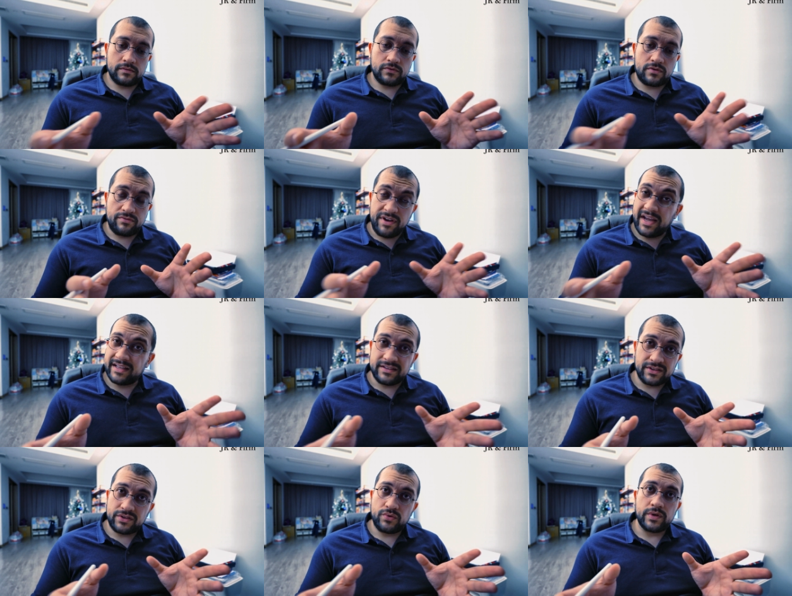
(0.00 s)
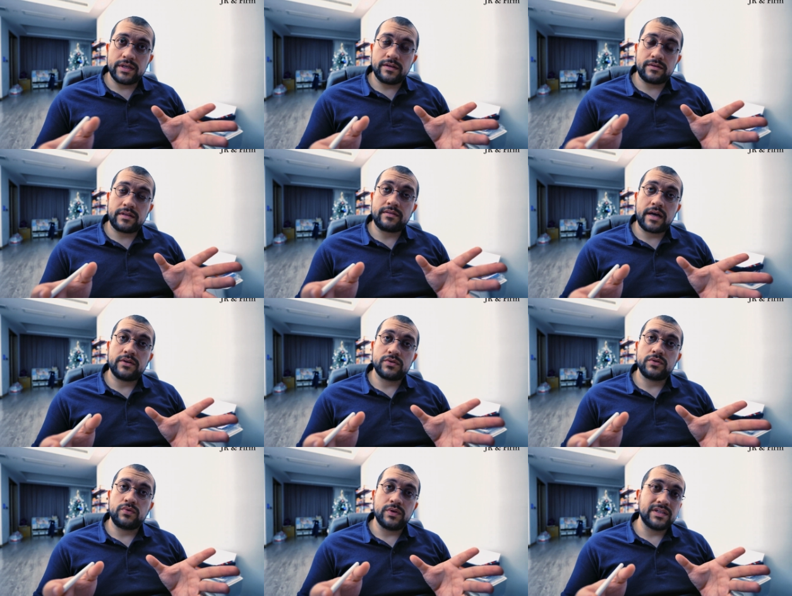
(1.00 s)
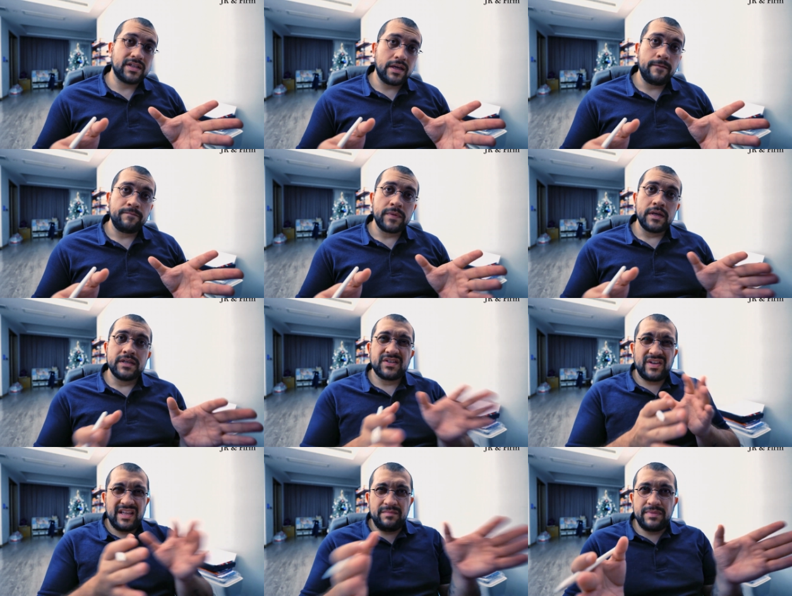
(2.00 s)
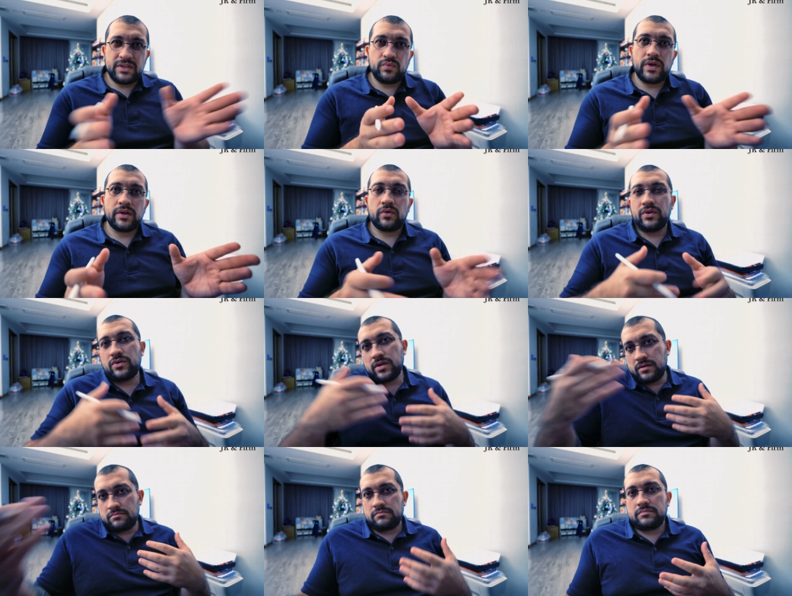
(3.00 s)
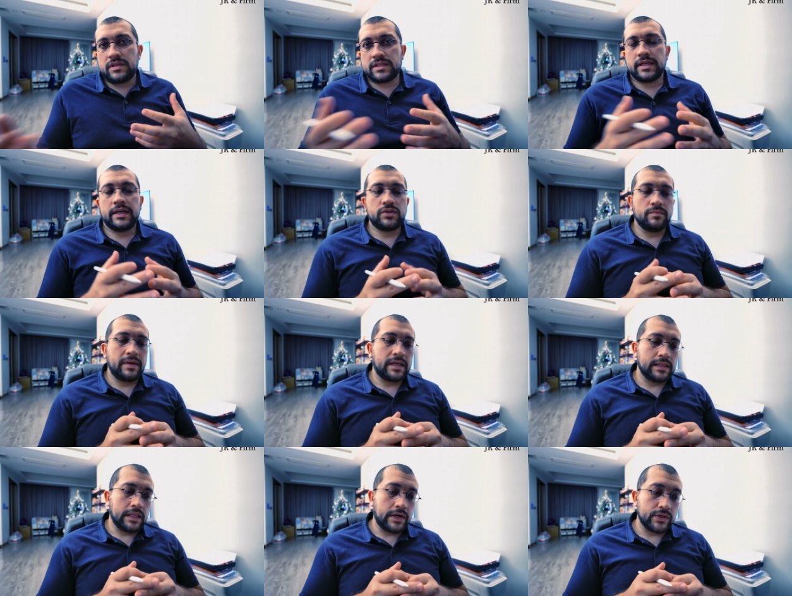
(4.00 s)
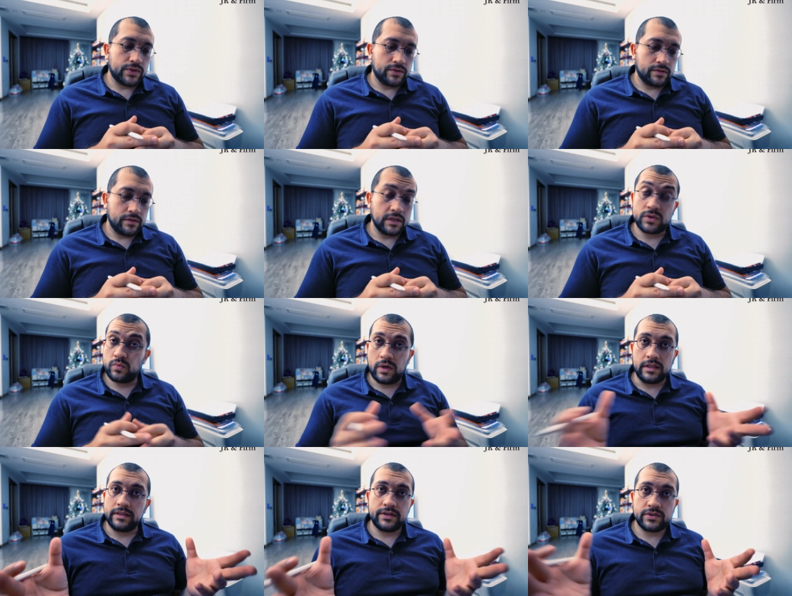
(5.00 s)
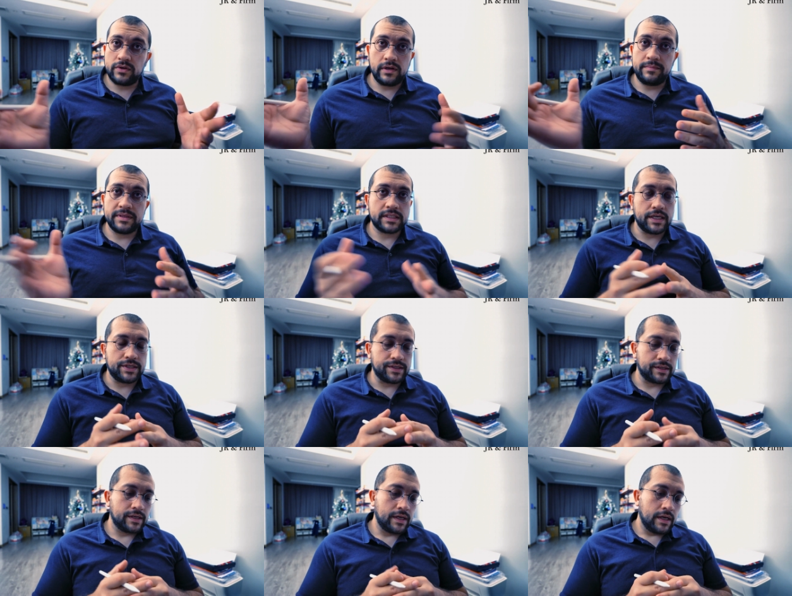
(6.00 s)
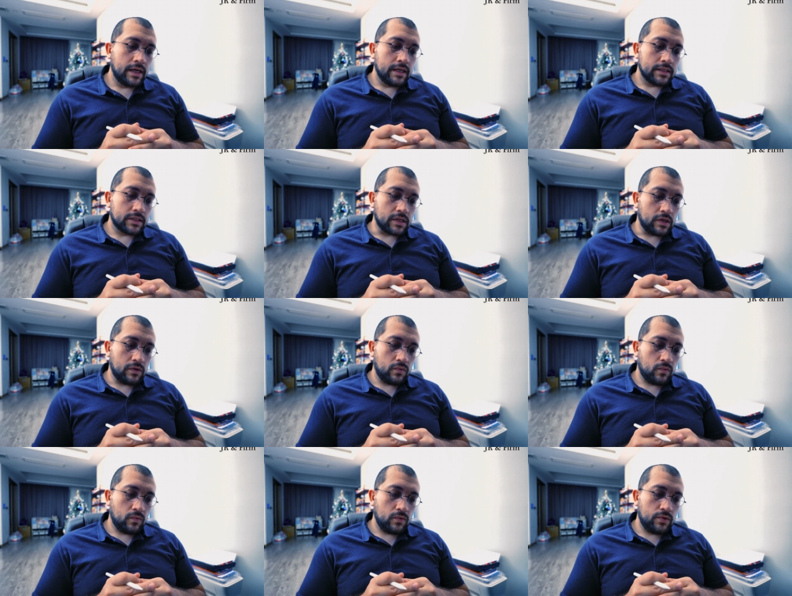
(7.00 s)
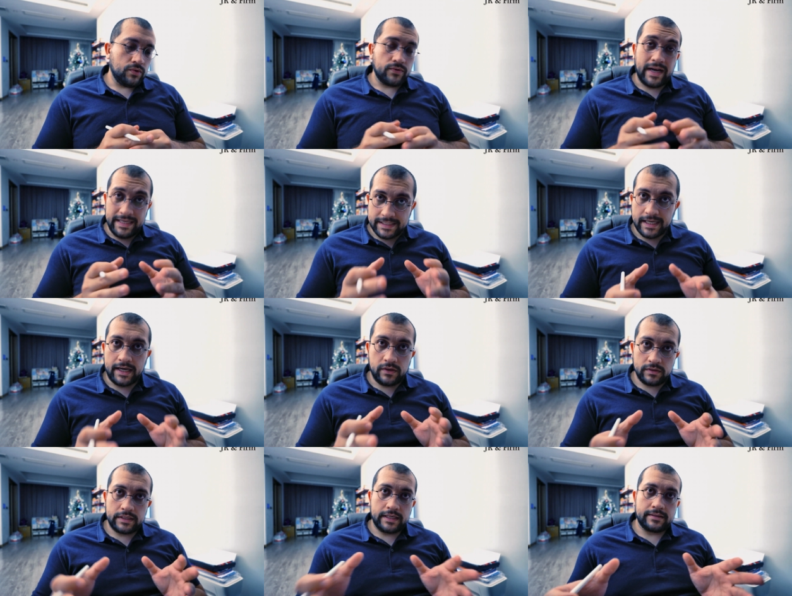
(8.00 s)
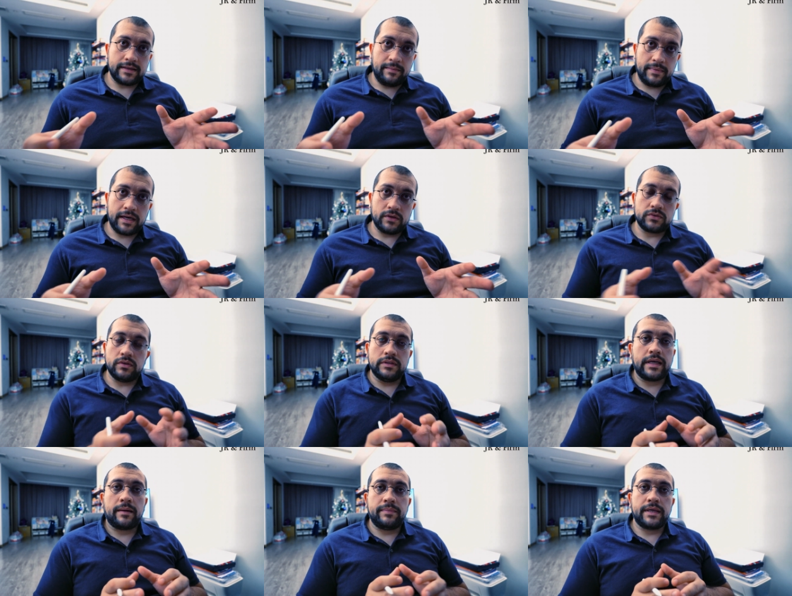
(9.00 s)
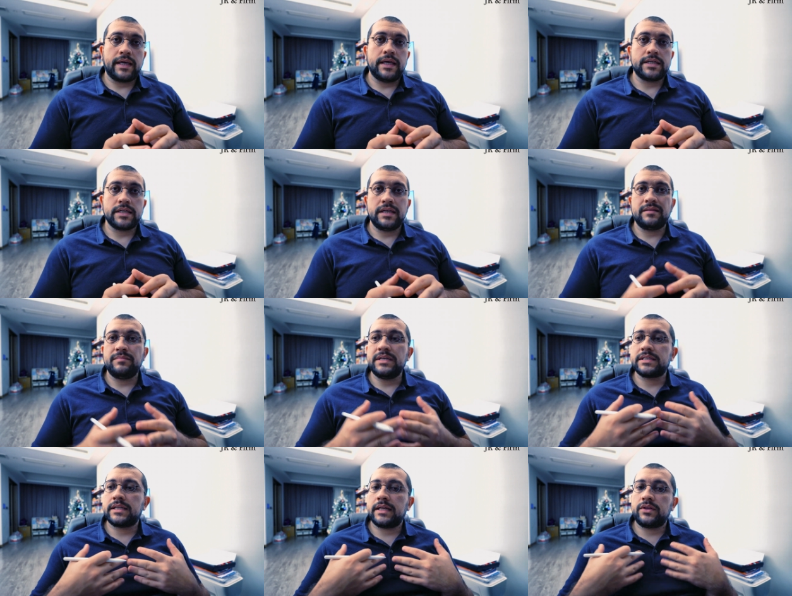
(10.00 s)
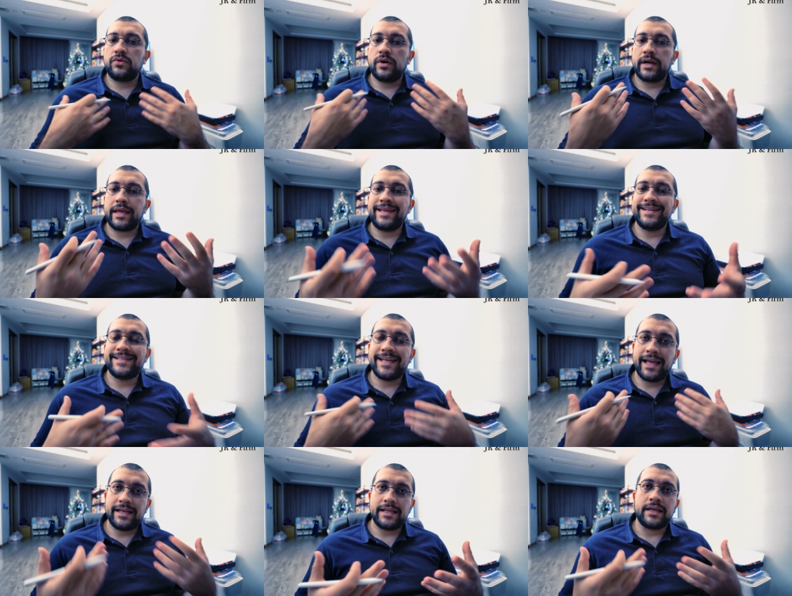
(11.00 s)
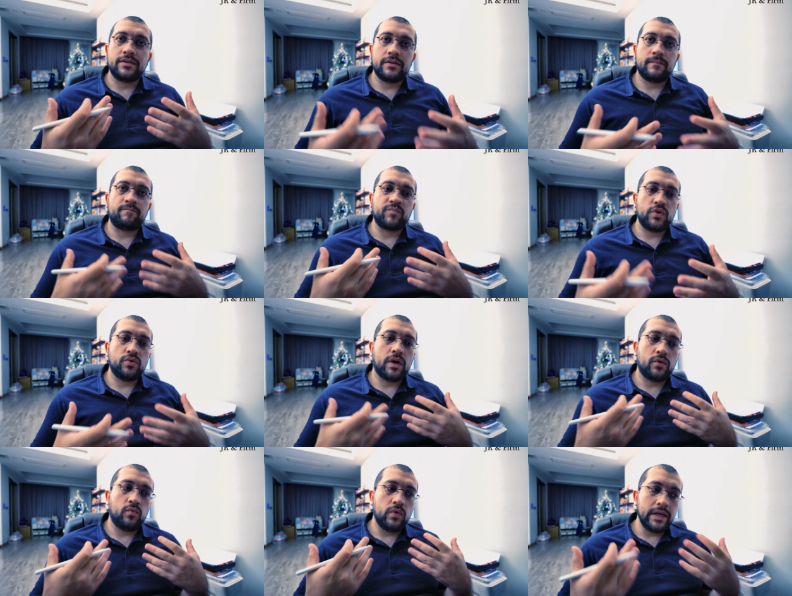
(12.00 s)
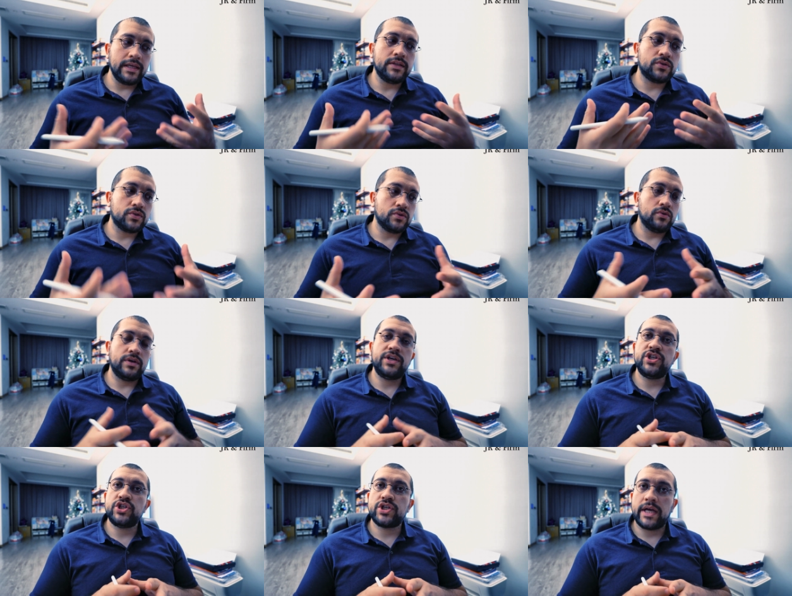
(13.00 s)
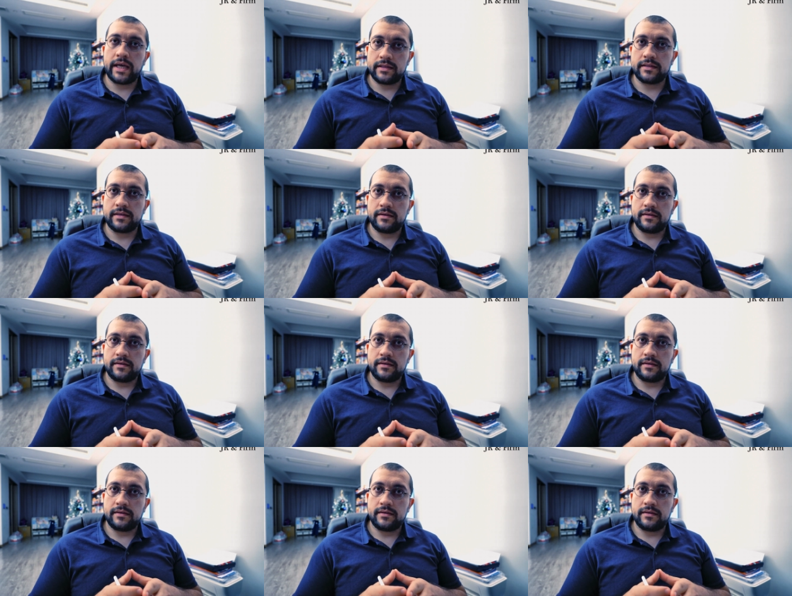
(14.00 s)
300,000 USD. So in between, or you can decide to make it larger as well. There's no limitation. So you write down that amount on the application. It means that you are intending, you are willing to inject